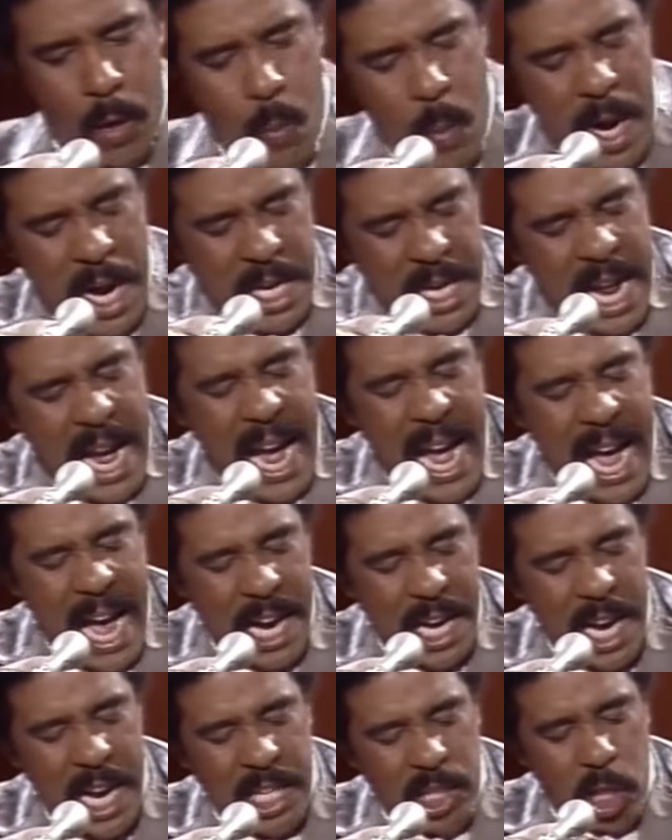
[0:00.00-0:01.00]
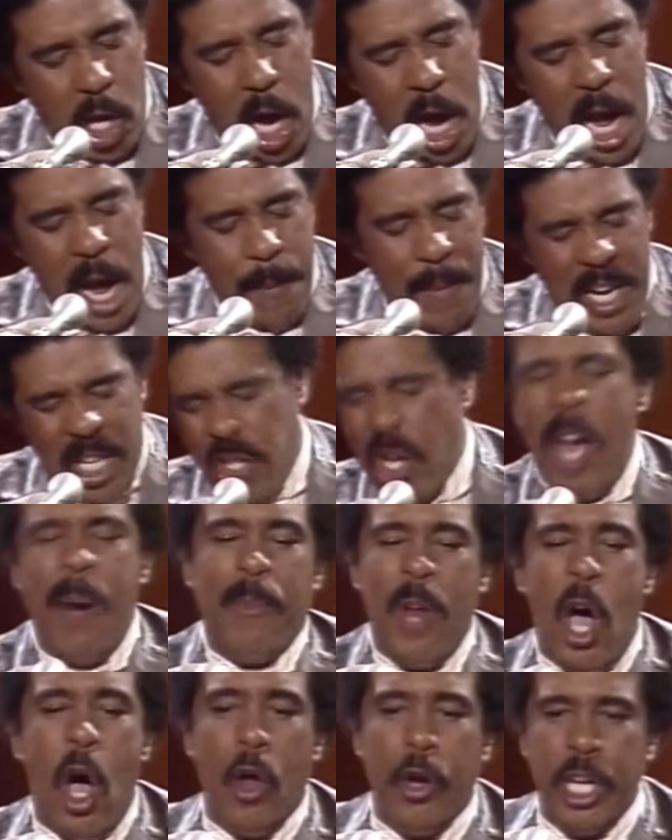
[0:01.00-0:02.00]
Went down this arm and
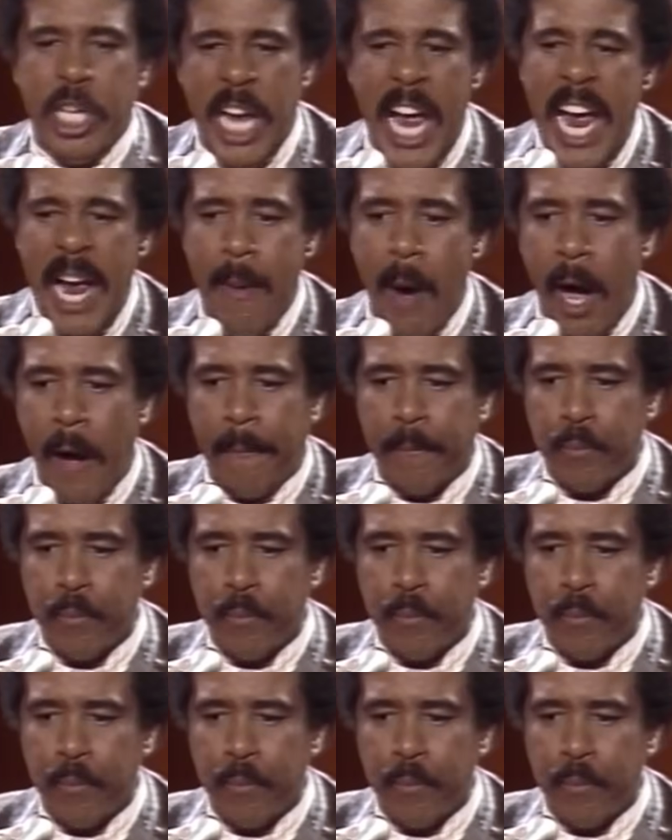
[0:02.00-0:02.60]
jumped on the table.